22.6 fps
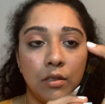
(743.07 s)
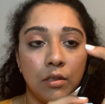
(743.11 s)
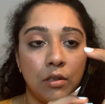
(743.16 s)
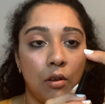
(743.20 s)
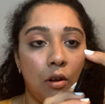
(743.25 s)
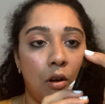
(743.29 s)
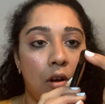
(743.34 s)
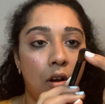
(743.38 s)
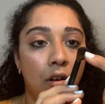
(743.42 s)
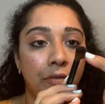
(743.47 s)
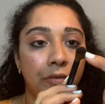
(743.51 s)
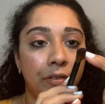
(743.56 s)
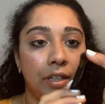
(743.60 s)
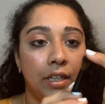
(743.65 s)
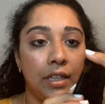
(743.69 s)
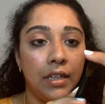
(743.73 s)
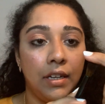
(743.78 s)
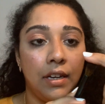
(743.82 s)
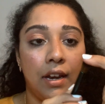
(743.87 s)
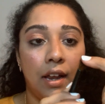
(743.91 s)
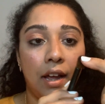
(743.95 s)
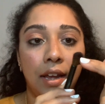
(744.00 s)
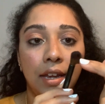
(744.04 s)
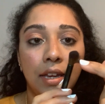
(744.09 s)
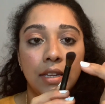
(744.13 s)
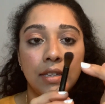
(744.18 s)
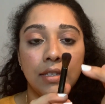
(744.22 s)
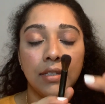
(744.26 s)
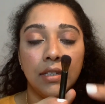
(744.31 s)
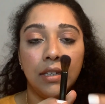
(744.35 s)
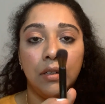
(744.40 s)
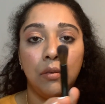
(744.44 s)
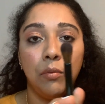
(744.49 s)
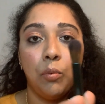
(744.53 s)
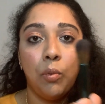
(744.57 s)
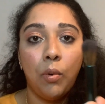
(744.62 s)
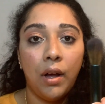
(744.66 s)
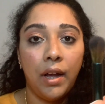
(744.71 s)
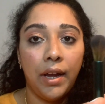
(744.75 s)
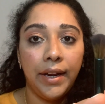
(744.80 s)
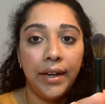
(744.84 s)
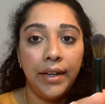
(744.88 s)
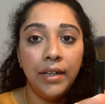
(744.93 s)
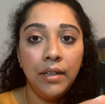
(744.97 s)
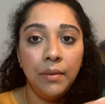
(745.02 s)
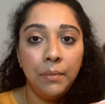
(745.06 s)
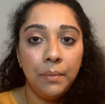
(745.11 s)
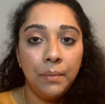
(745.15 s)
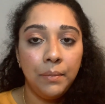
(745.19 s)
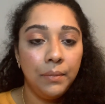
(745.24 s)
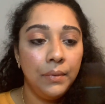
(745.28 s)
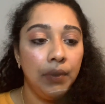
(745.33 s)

soft and nice and wide.